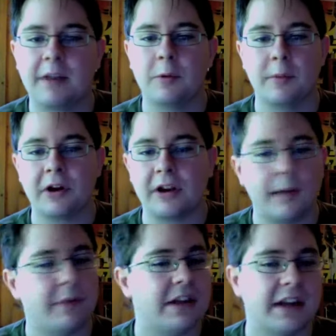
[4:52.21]
No matter how
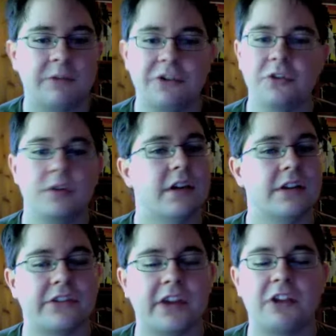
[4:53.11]
many times you do it, it is
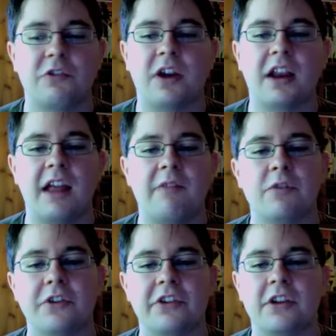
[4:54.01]
satisfying
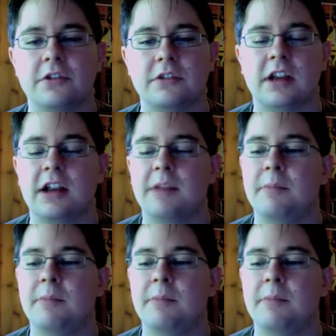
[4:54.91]
every single time.